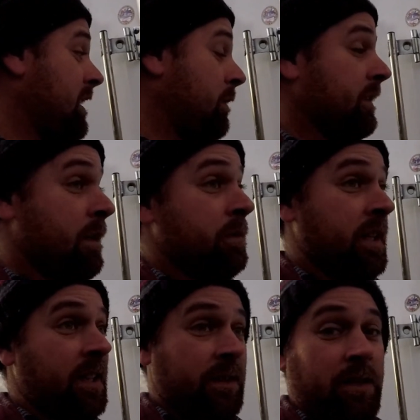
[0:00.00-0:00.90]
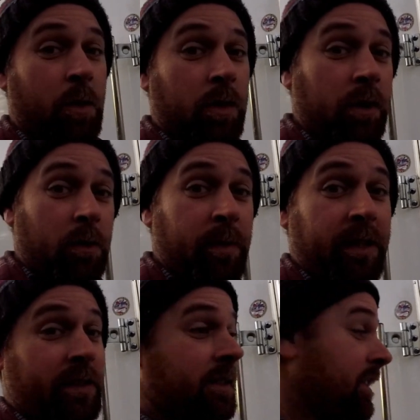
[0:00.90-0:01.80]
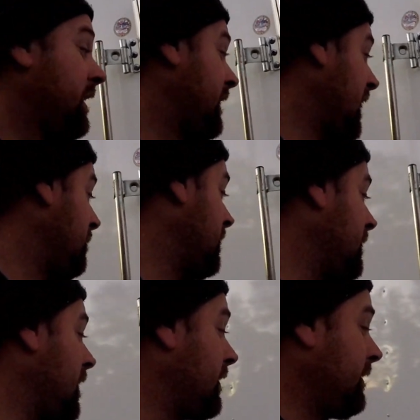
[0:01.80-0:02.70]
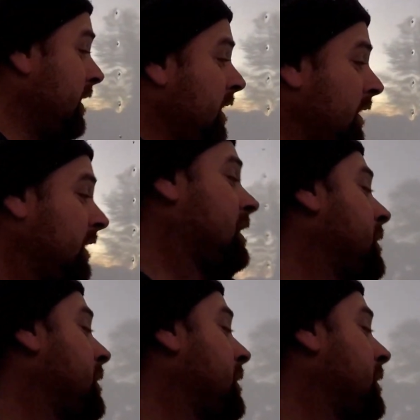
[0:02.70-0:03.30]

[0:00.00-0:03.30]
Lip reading: and I was able to hit the door a little bit and it came undone. Because